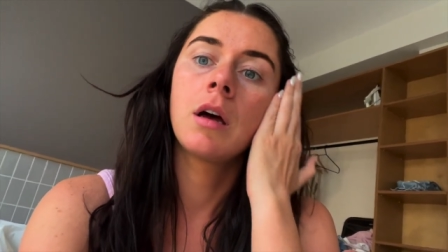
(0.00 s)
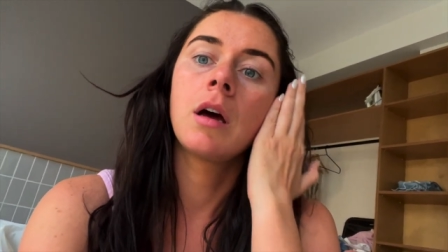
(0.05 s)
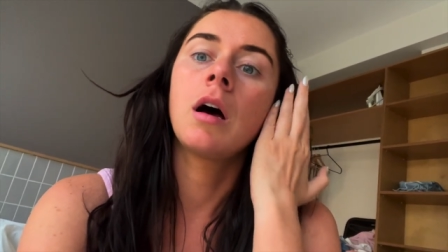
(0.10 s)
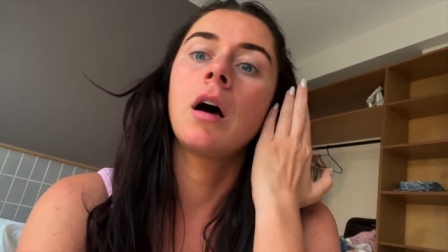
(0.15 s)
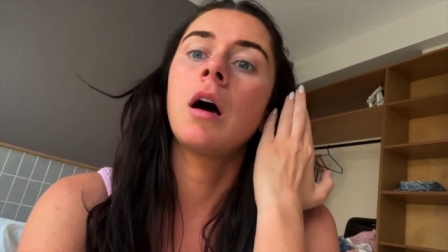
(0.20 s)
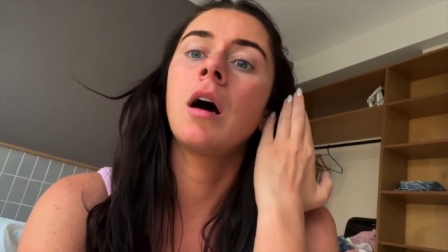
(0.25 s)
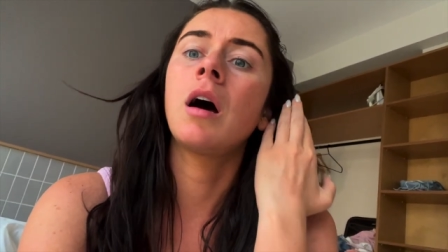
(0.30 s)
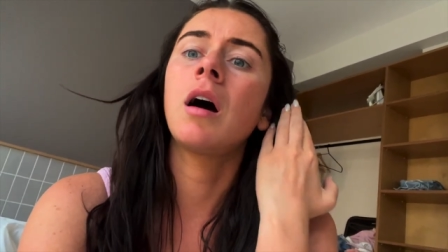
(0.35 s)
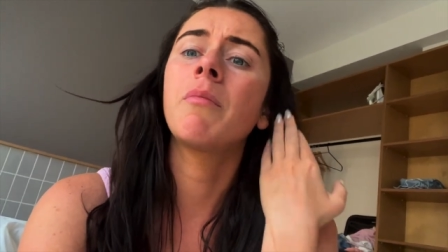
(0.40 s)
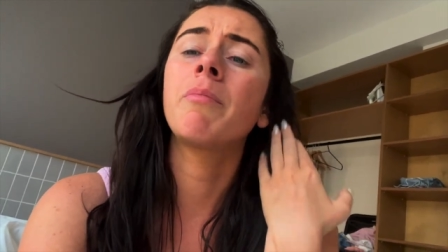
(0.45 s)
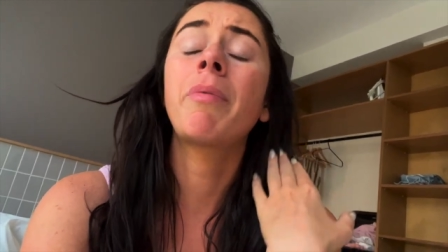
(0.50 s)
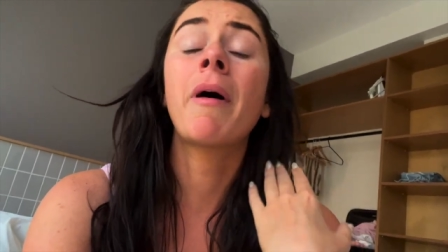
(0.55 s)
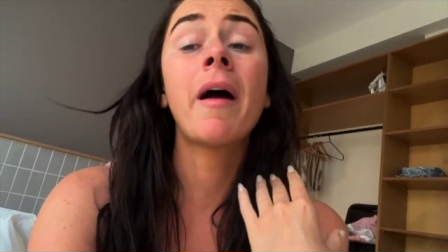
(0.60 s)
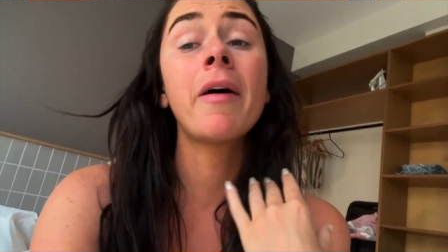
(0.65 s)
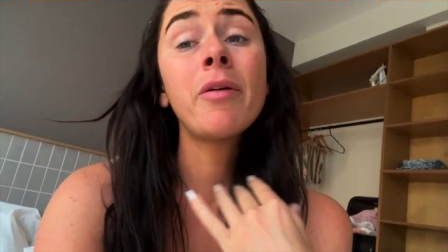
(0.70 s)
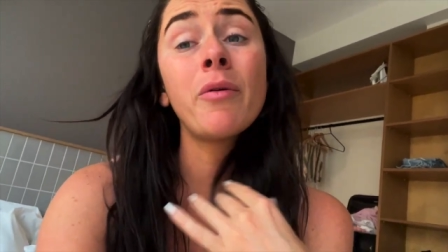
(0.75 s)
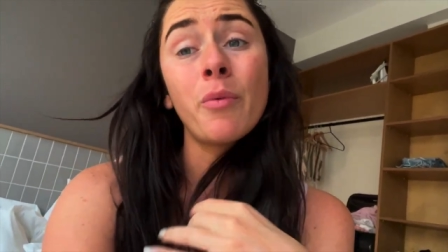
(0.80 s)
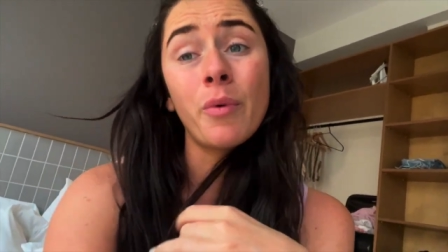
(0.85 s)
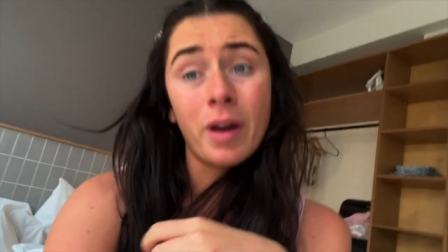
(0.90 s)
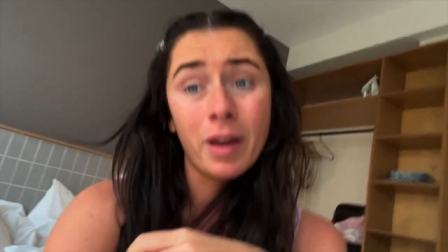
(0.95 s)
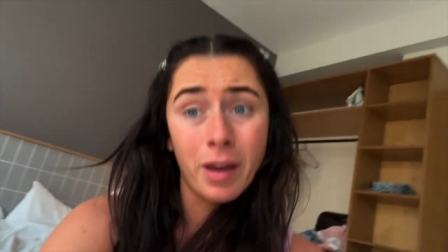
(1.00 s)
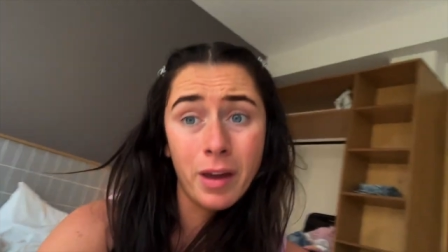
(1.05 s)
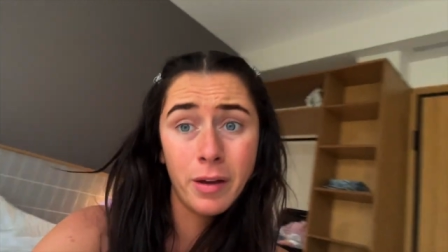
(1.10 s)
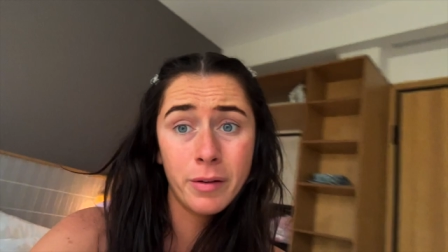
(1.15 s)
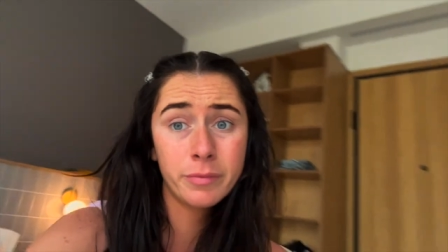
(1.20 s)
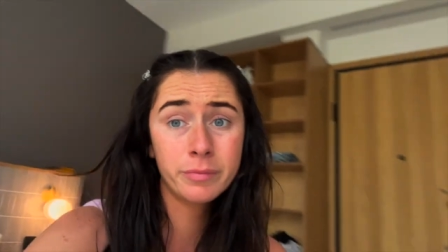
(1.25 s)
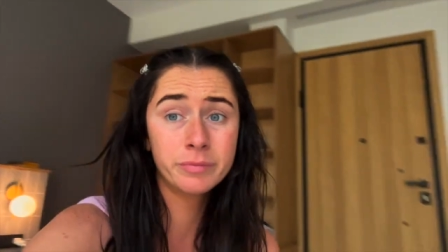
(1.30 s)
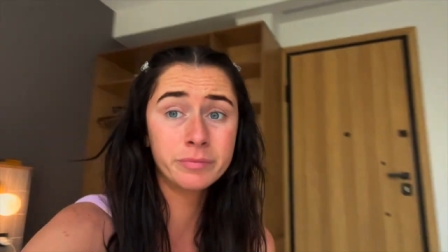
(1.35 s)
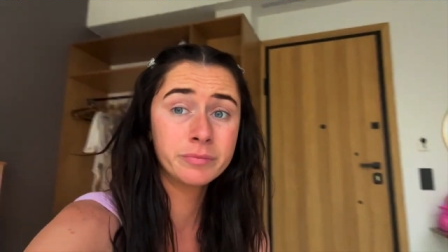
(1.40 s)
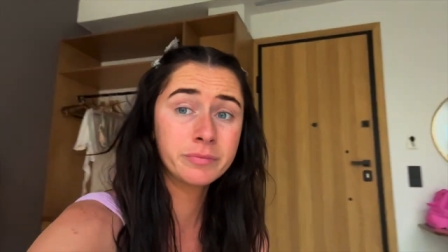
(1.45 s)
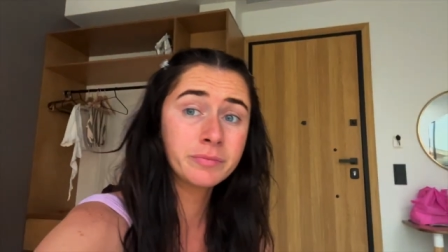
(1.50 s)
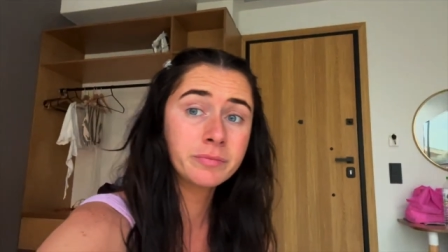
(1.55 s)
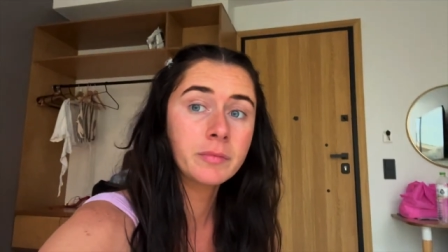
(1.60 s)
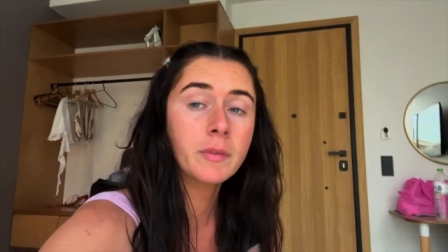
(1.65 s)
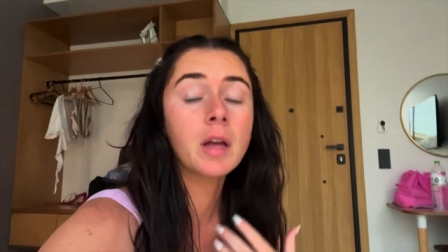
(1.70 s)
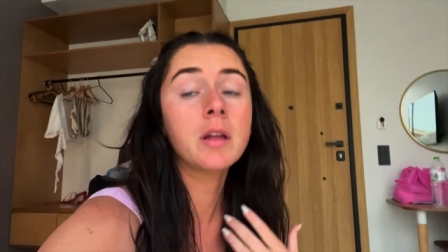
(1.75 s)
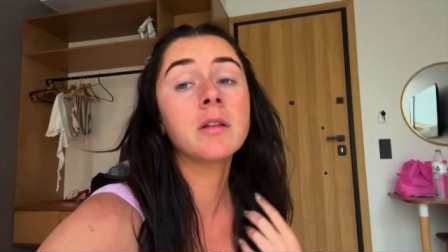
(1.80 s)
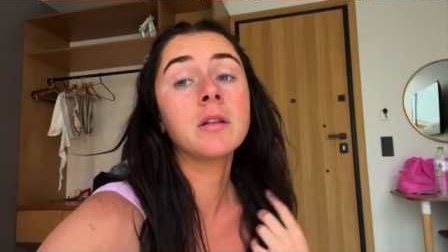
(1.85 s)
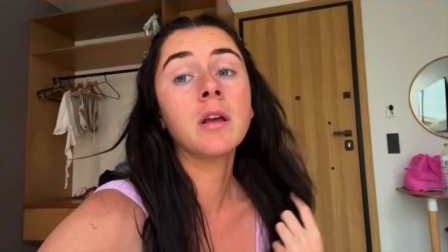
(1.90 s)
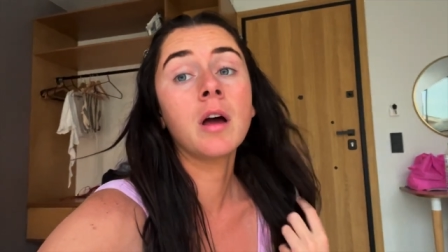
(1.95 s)
Um, by the way,
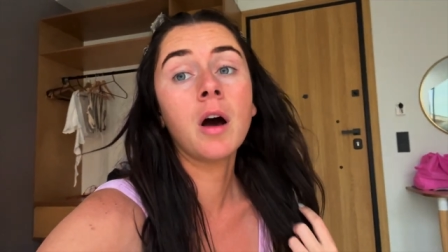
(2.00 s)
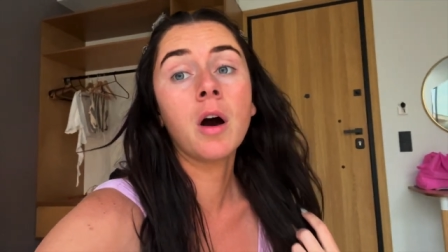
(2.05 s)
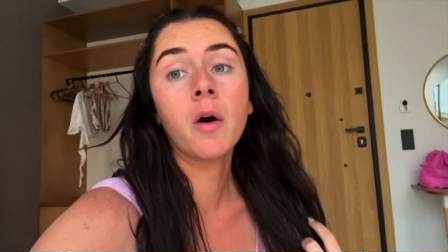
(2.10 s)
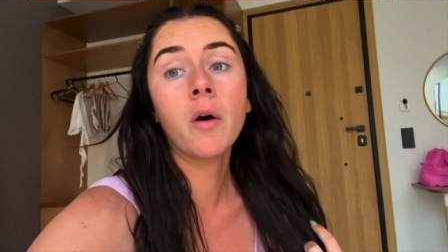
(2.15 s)
no,